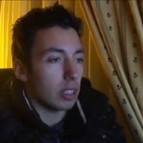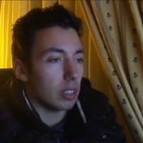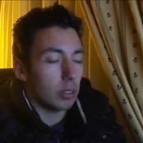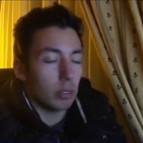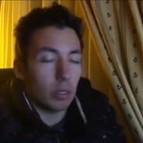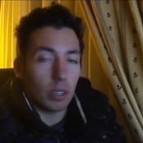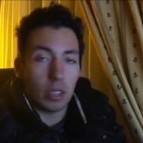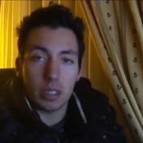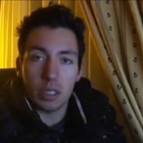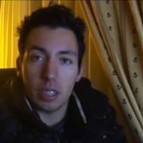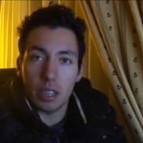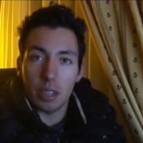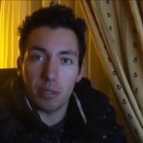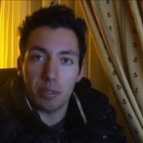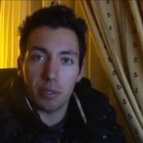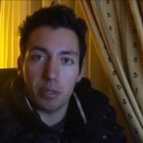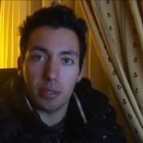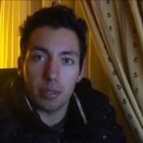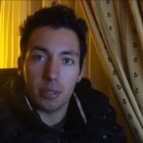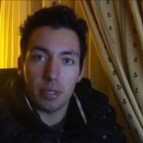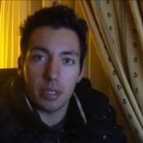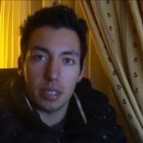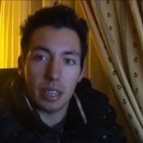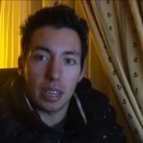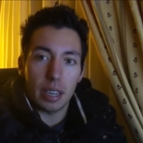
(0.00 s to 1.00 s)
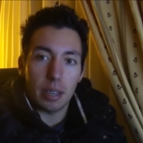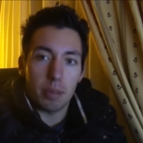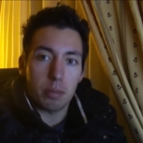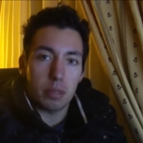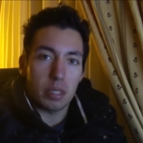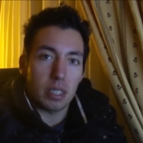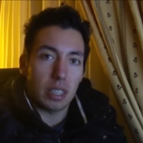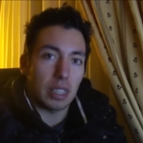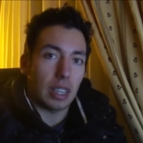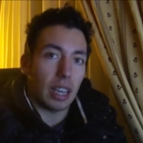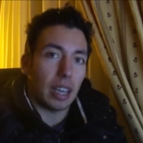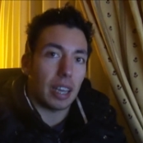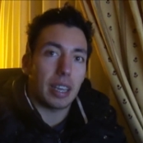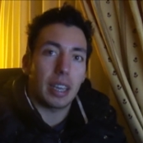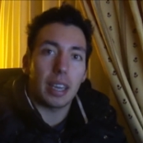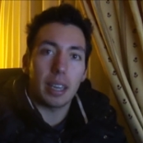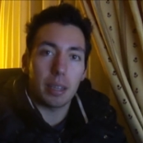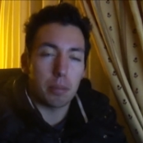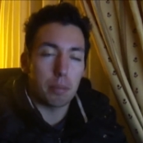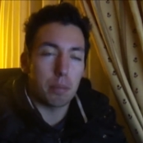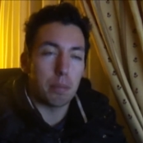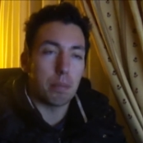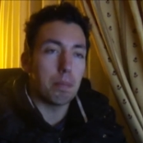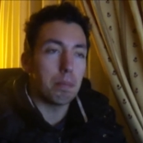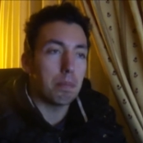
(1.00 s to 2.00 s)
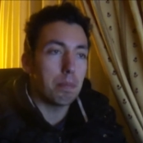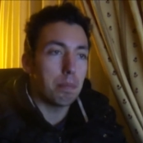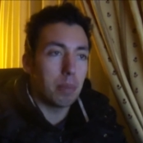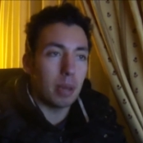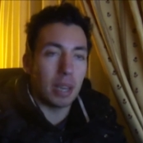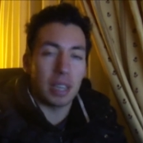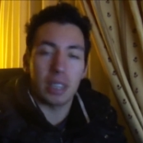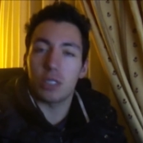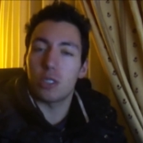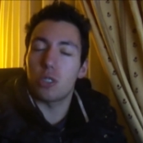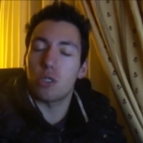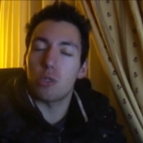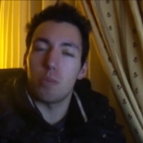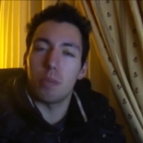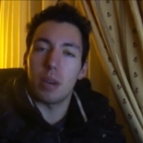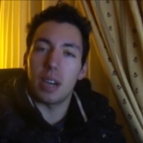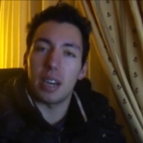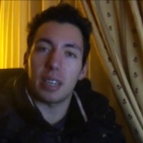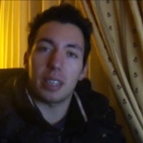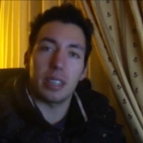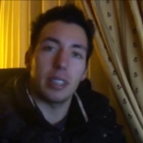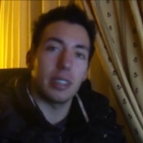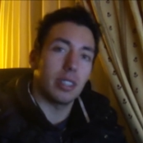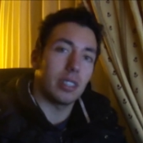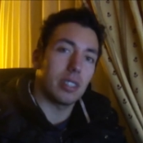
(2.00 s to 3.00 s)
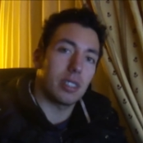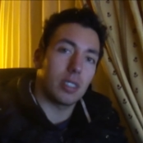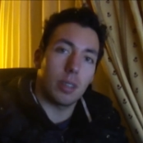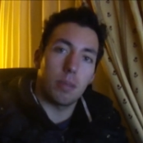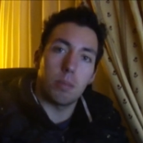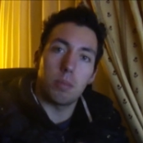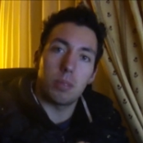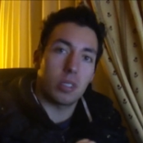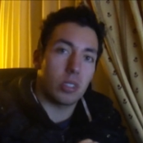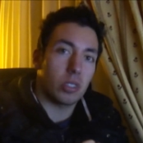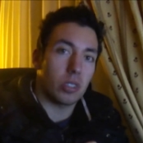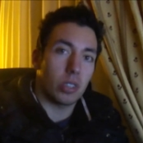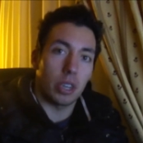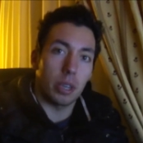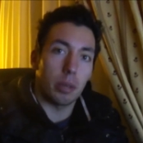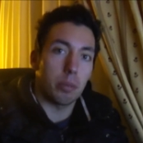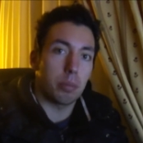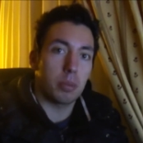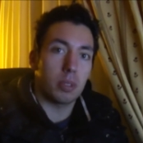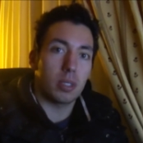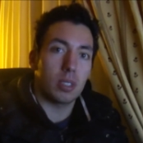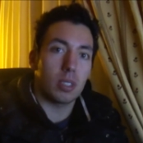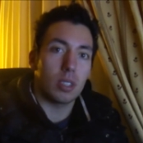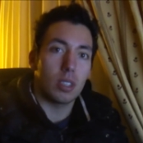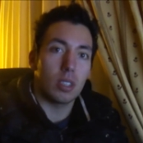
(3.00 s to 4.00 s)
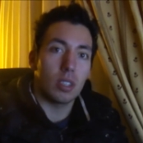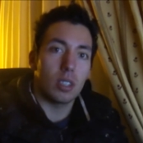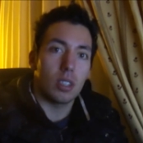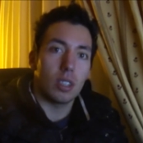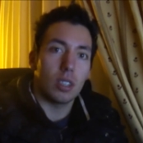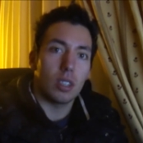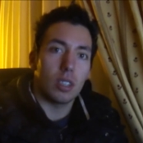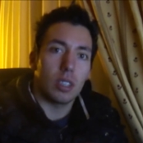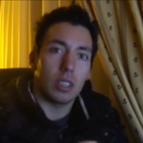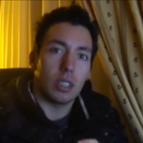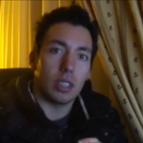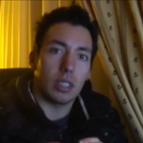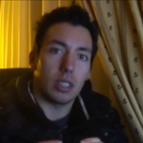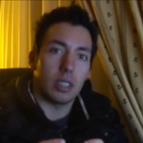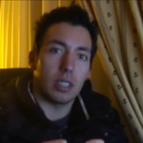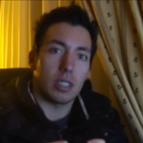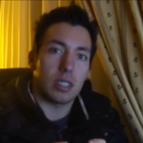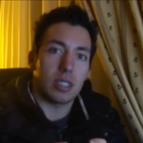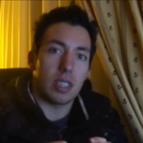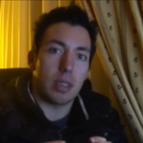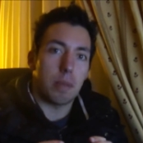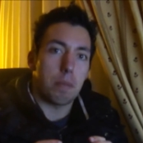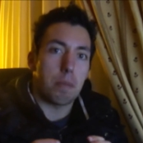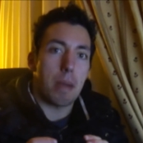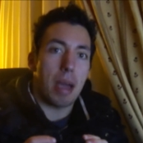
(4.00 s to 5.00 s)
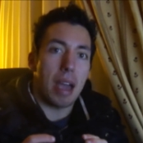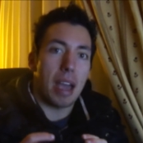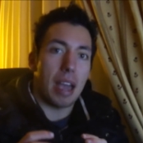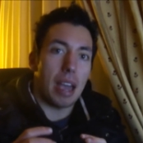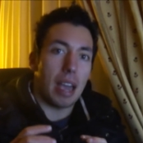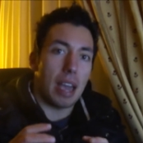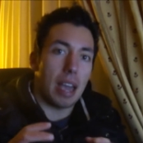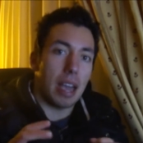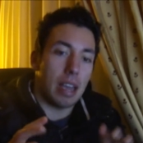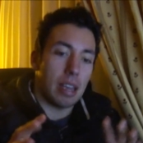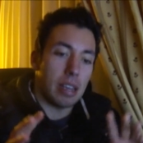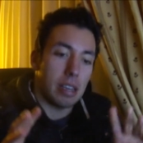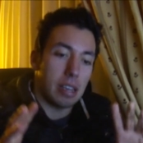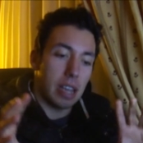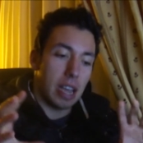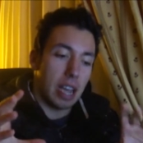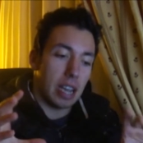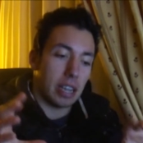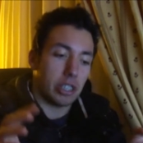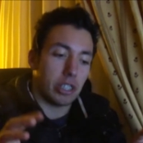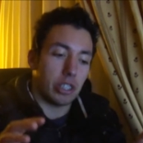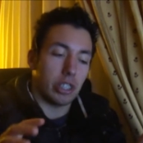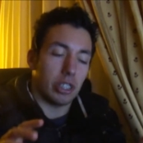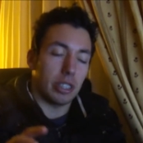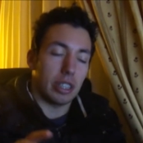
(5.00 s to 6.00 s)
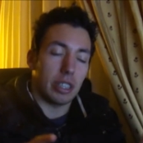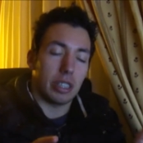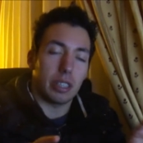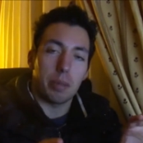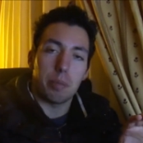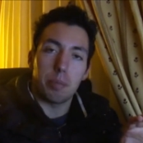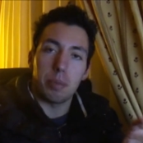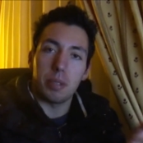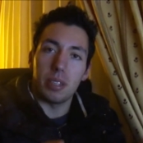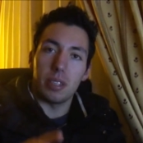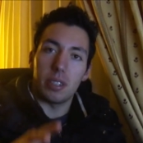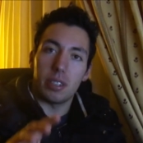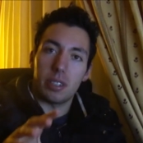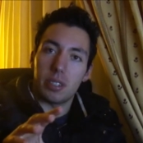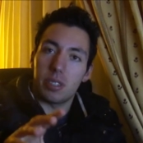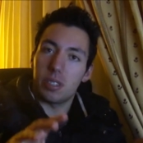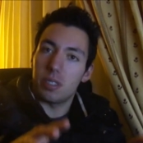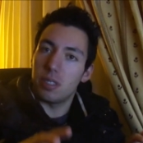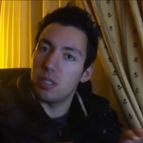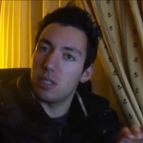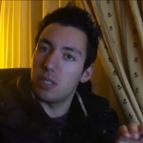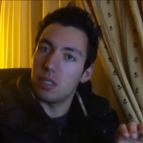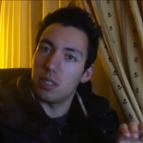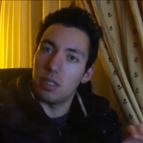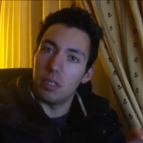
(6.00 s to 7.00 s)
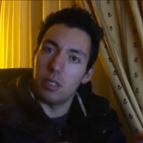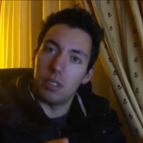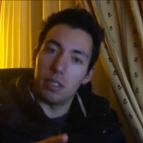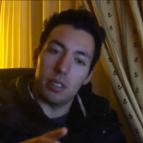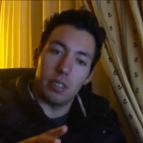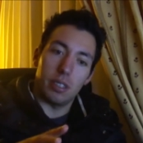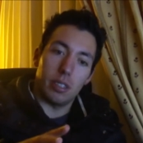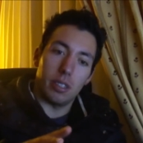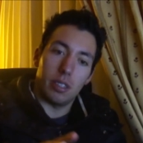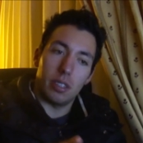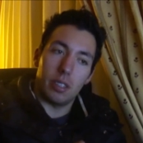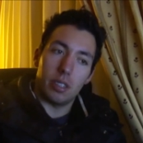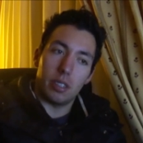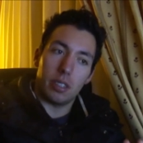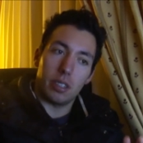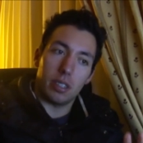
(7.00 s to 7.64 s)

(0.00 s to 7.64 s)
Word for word: I do not have games that I can benchmark in the same script, in the same uh, action that appears. Uh,